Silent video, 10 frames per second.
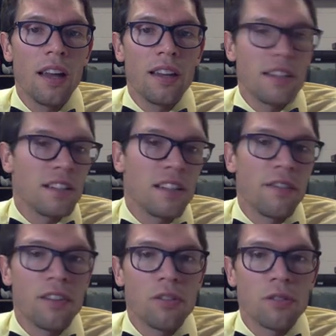these
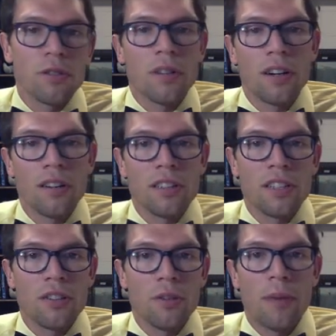individuals with Turner
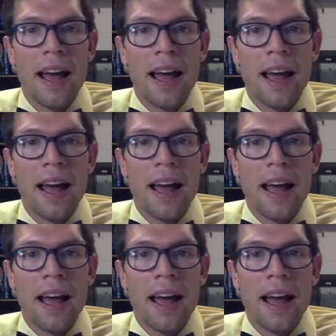syndrome